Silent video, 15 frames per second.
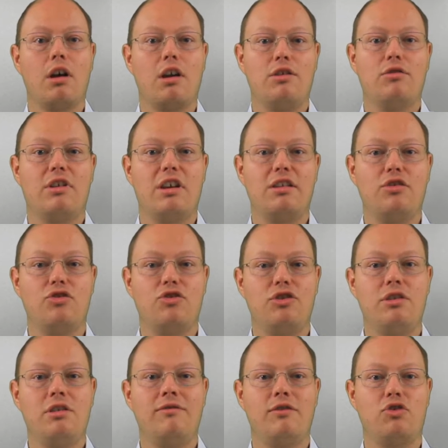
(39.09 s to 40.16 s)
You can
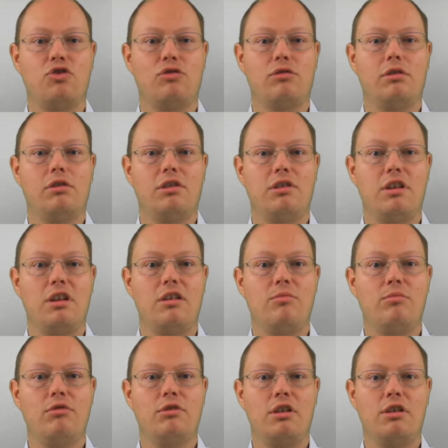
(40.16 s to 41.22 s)
achieve a sorted
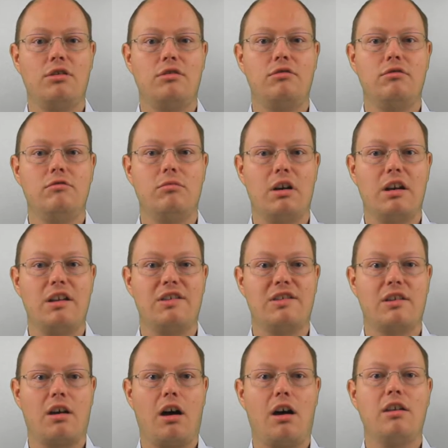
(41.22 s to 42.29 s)
input in two ways.
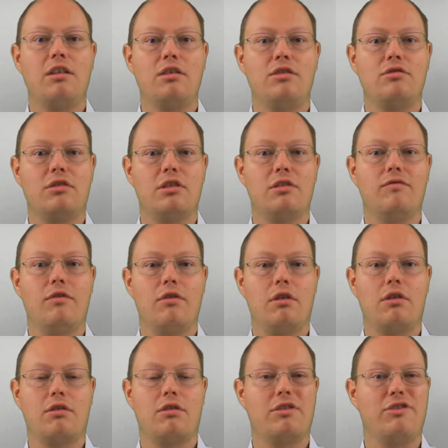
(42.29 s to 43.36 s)
Either you can
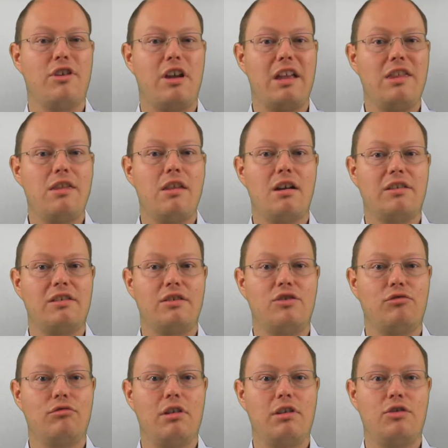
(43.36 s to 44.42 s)
work on your indexing
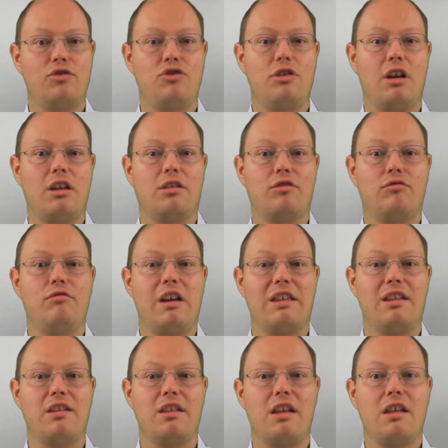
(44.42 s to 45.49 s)
strategy and create
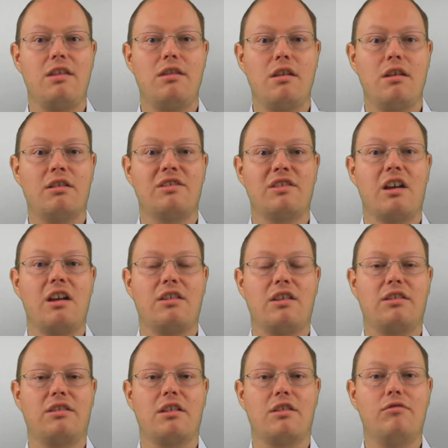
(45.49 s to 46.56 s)
an index
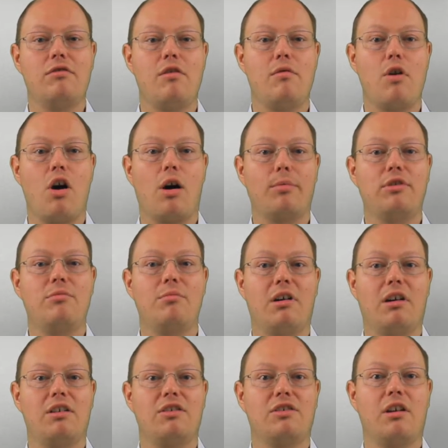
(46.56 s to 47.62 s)
that the query
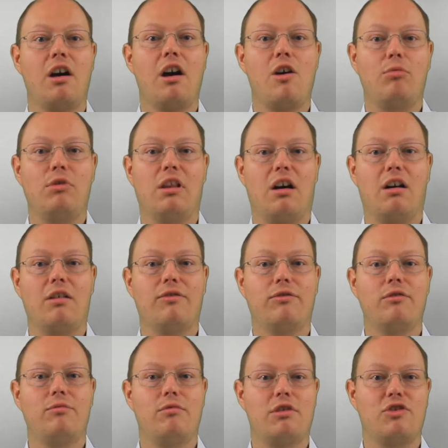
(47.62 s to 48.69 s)
optimizer will
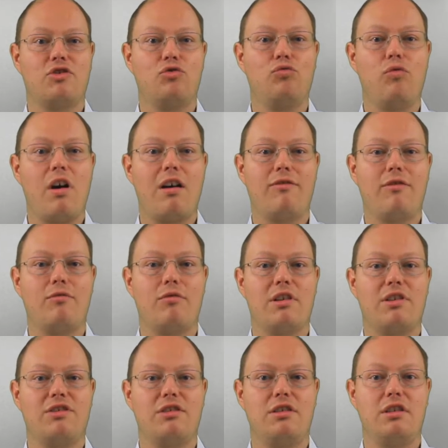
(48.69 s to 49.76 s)
afterwards
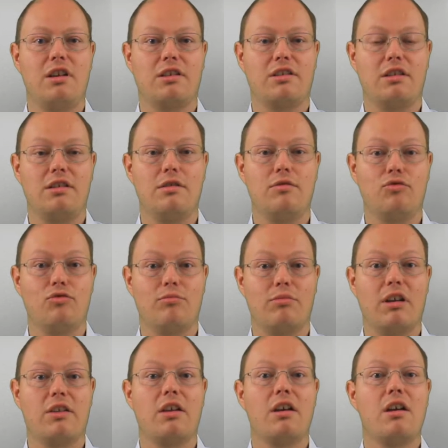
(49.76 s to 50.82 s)
reference in the execution
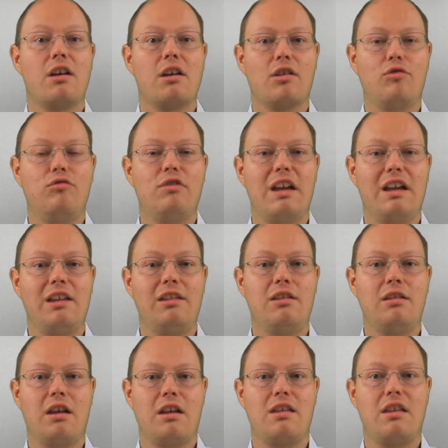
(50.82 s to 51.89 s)
plan.
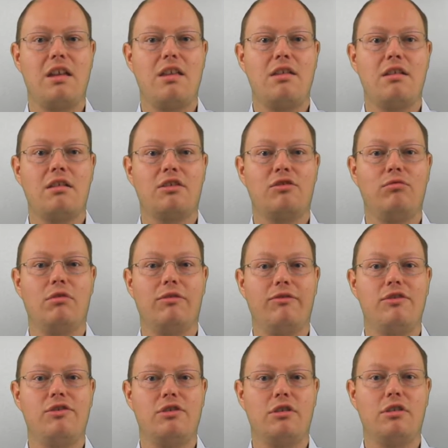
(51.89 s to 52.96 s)
Creating an index will
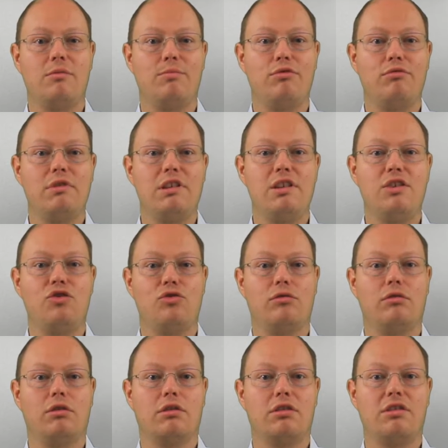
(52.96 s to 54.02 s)
physically
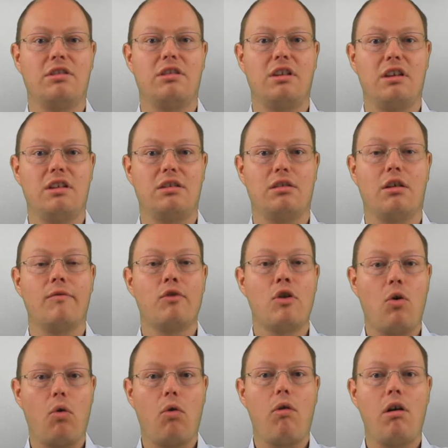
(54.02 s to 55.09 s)
pre-sort the data.
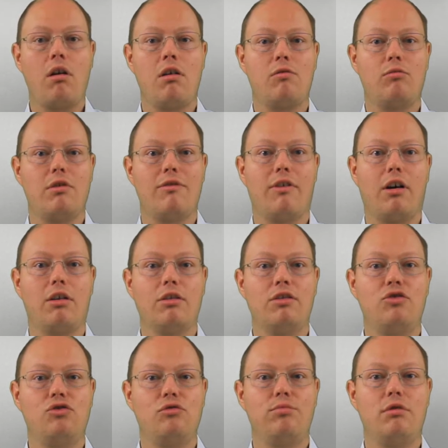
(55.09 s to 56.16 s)
Or, without a
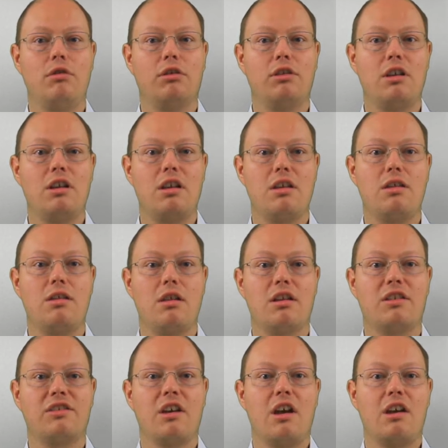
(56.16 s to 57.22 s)
supporting
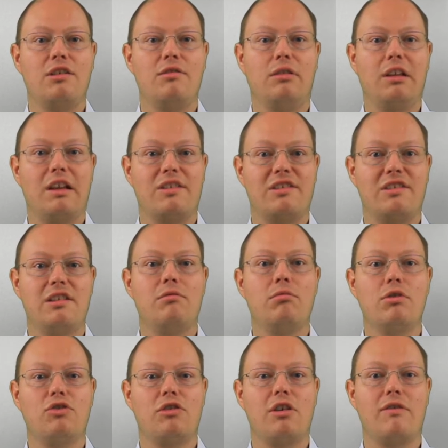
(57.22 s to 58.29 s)
index, you let
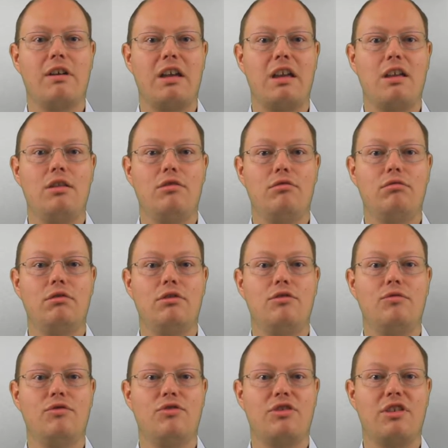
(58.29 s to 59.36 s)
SQL Server
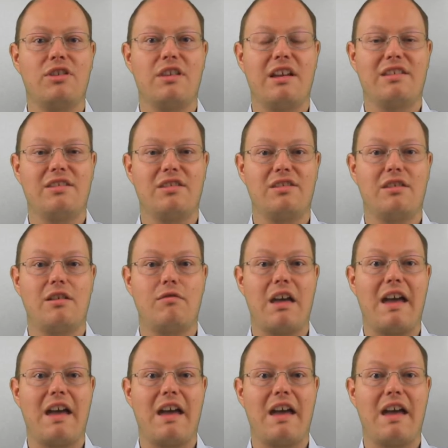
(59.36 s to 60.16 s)
introduce the necessary